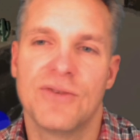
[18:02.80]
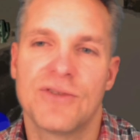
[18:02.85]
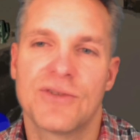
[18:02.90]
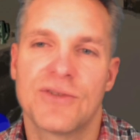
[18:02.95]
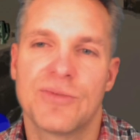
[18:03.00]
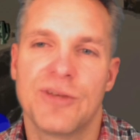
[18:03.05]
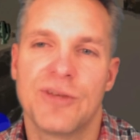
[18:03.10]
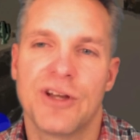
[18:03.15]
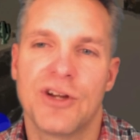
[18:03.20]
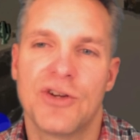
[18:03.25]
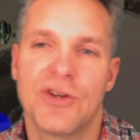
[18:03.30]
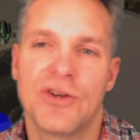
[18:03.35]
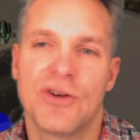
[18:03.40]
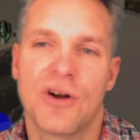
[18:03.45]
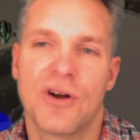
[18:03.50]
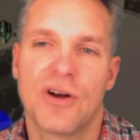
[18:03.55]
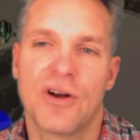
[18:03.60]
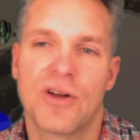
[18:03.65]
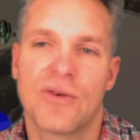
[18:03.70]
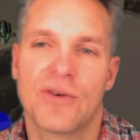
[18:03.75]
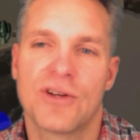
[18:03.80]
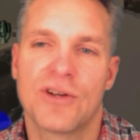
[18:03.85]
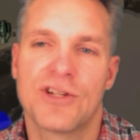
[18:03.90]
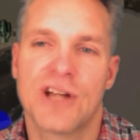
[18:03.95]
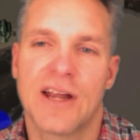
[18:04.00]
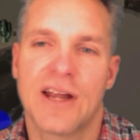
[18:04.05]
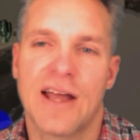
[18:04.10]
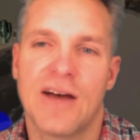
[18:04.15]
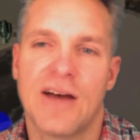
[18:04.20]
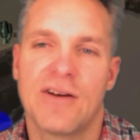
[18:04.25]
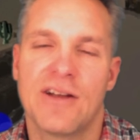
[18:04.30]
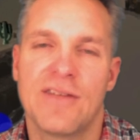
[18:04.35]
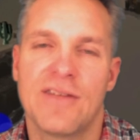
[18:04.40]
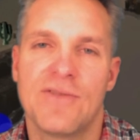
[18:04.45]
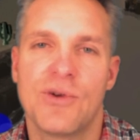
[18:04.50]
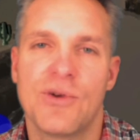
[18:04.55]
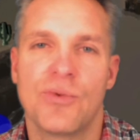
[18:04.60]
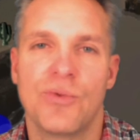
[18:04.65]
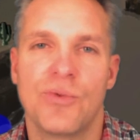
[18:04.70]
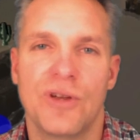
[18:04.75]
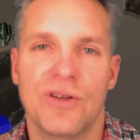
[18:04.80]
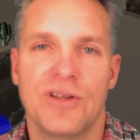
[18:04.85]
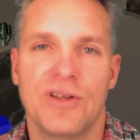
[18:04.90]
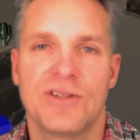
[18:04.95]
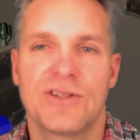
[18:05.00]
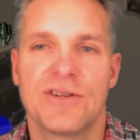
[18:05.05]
would be a good article to check out if you're really